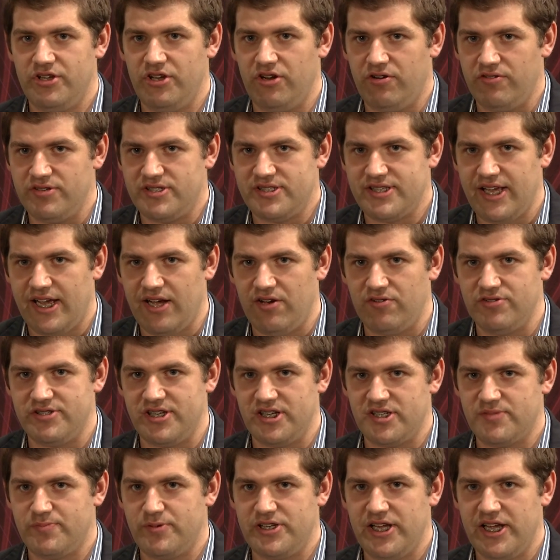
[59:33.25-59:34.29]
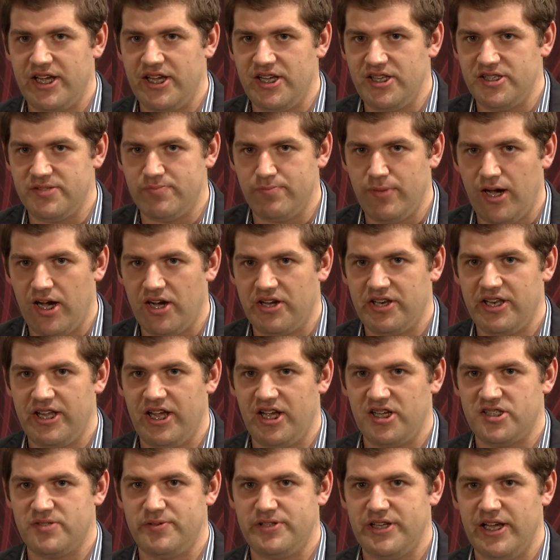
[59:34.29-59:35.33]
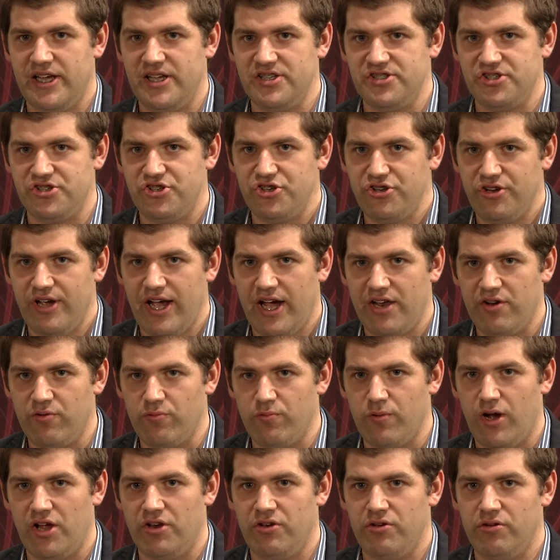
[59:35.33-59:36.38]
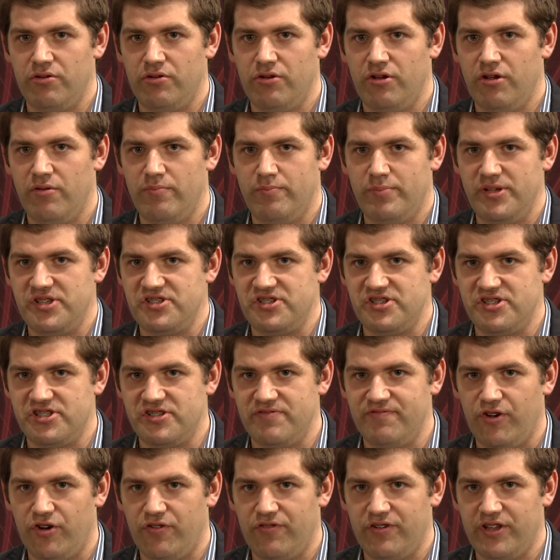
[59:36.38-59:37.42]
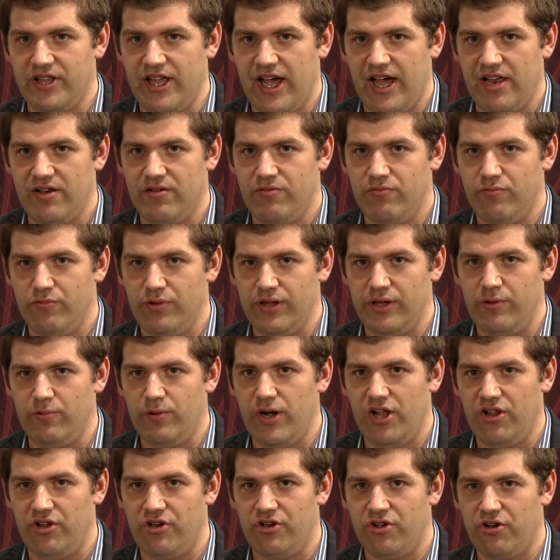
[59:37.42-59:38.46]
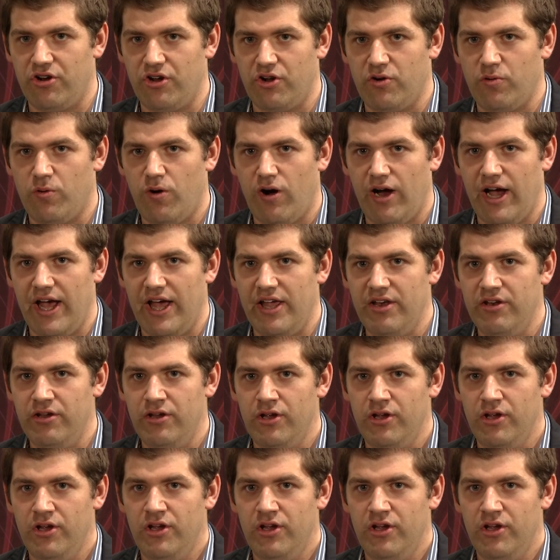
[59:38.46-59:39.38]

you know, a sales expertise, marketing expertise, and knew how to run a business involving that really well and got acquired.